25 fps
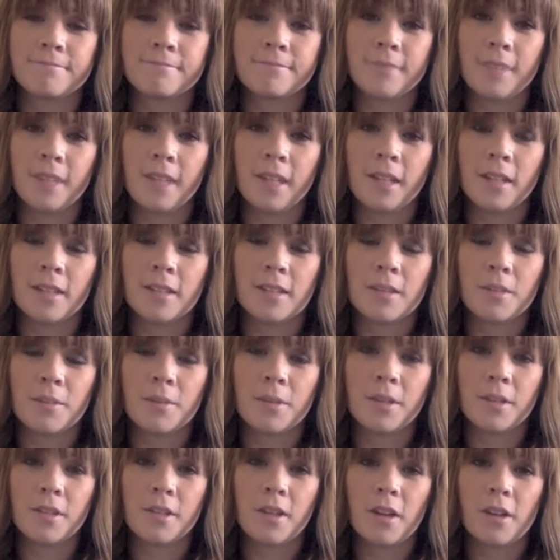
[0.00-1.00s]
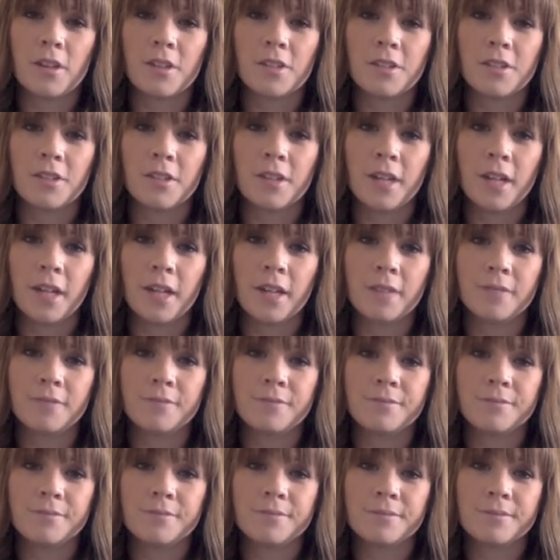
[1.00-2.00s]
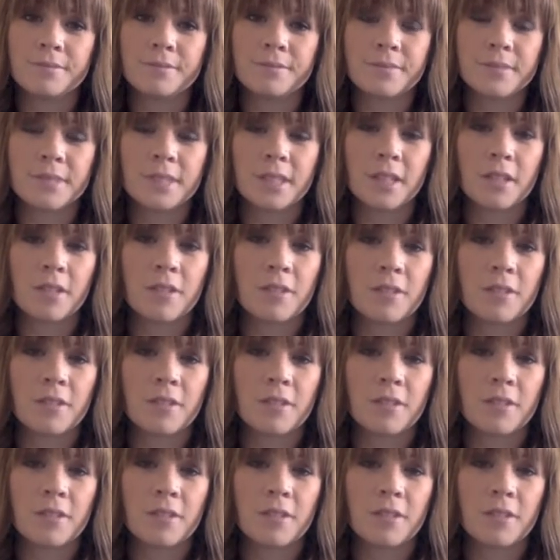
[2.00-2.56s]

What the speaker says: needed someone to talk to today. So